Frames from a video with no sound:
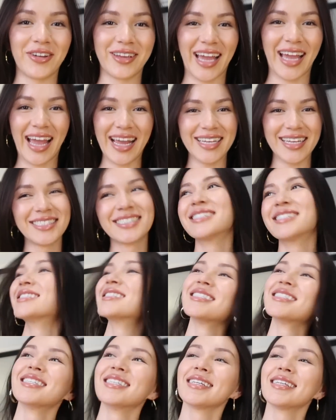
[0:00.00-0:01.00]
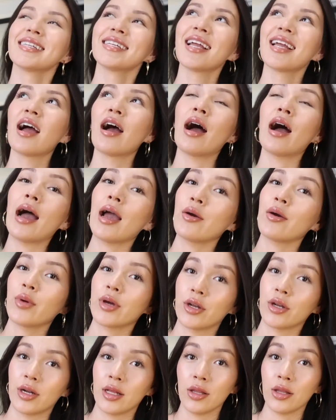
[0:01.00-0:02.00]
Okay. I
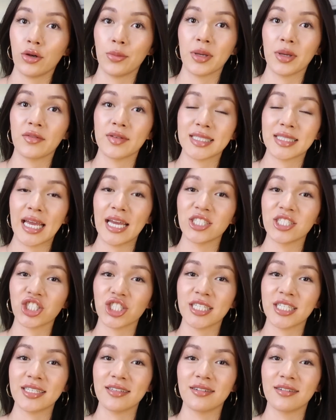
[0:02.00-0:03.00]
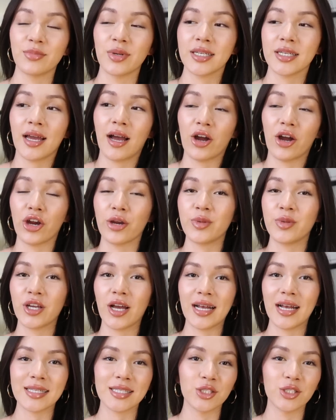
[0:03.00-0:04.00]
went on a little bit of a tangent here, but yeah, I hope you
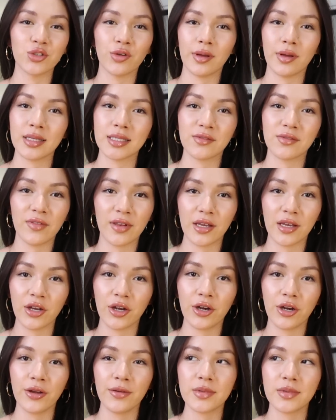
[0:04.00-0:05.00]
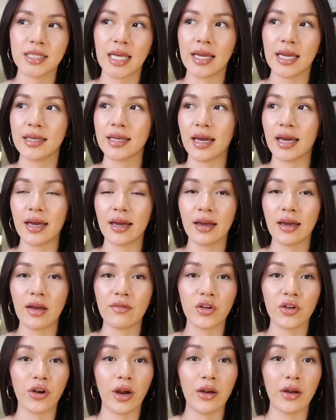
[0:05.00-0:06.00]
guys enjoyed this video. Take care,
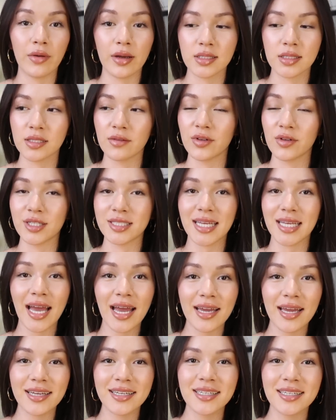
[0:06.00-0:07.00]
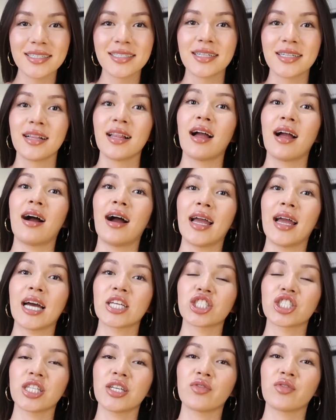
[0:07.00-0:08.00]
have a great rest of your day. I
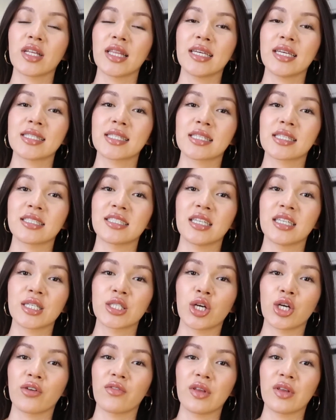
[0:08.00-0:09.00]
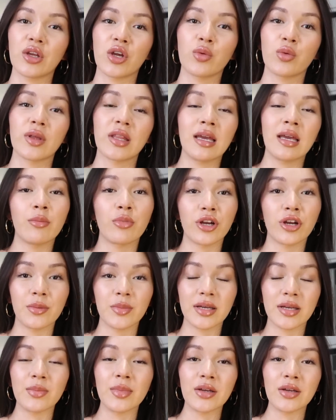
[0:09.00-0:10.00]
actually released a TikTok video with
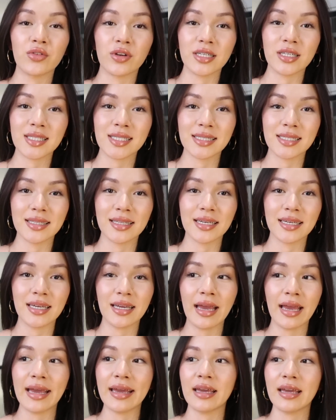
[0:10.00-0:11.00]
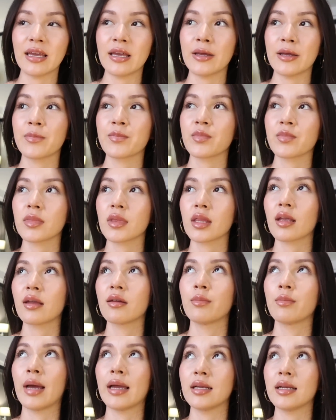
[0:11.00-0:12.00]
Ibrahim Commit recently. He
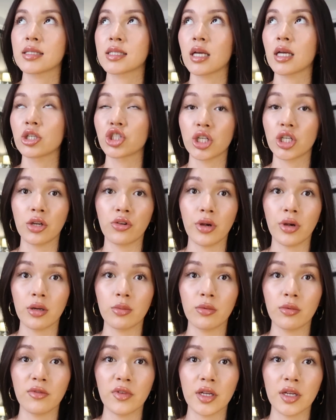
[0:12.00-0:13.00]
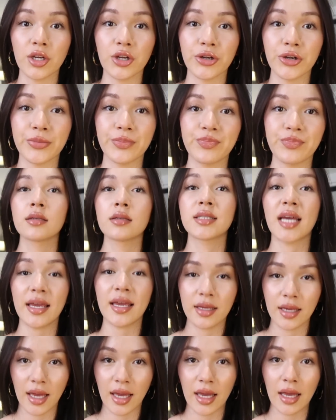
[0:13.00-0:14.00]
made such an incredible video.
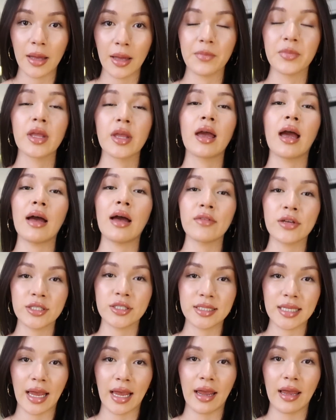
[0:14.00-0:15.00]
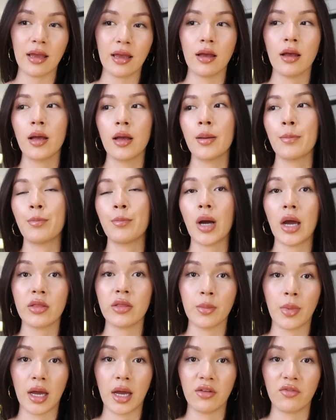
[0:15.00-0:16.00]
Take care, have a good day, buy
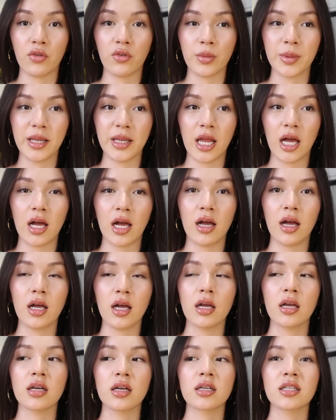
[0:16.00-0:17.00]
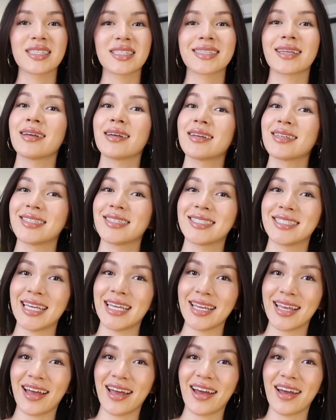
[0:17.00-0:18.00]
the mind formula.
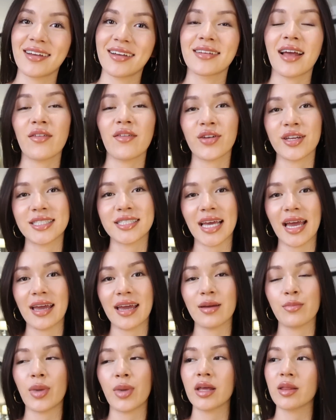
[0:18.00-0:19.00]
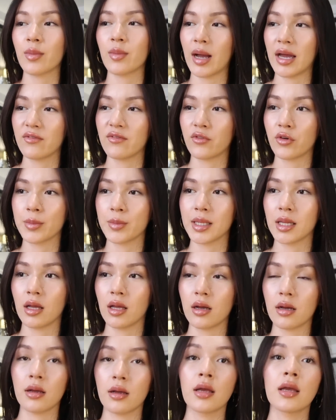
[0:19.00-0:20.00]
Take care, have a good day, buy the mind
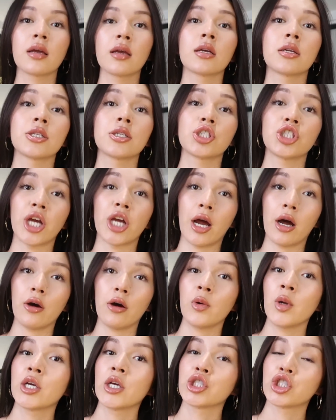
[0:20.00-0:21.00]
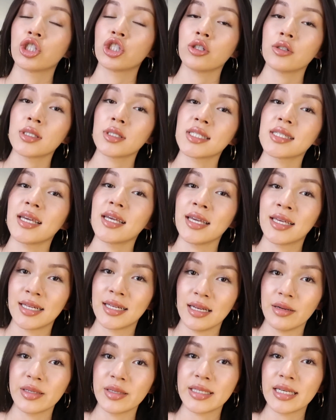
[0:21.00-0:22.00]
formula. Ciao. Tschüss,
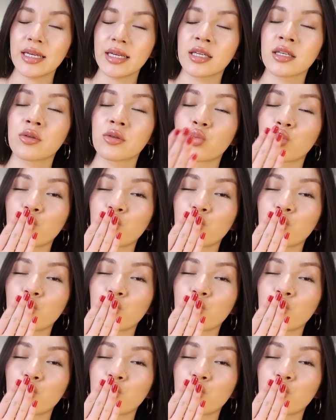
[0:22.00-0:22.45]
ich liebe dich.